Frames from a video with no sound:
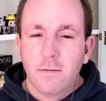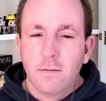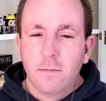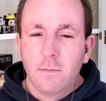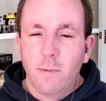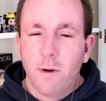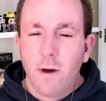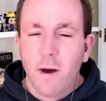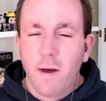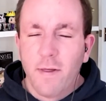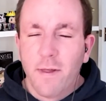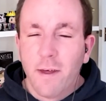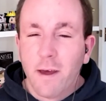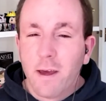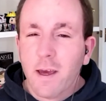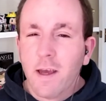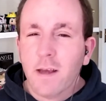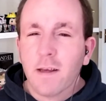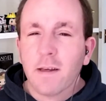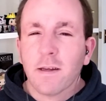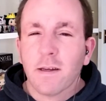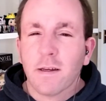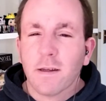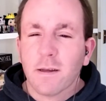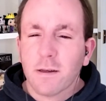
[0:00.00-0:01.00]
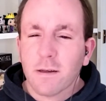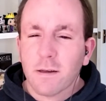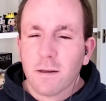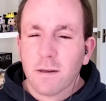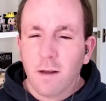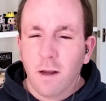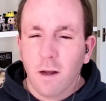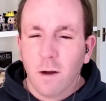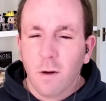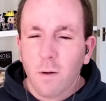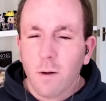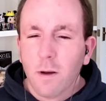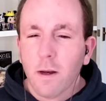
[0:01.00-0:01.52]
But I think he's
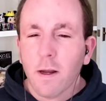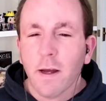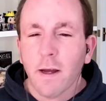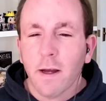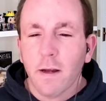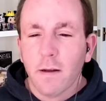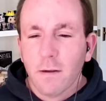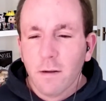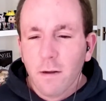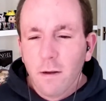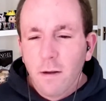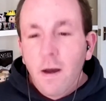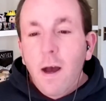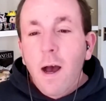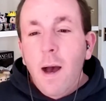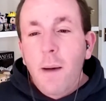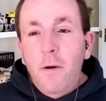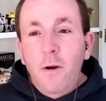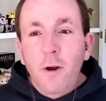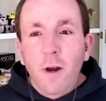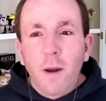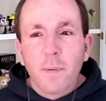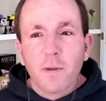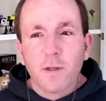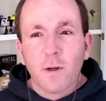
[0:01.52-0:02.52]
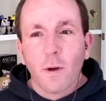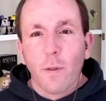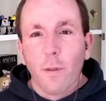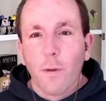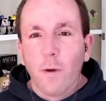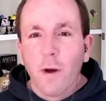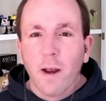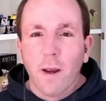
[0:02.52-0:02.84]
slowly... I'm only in episode 3,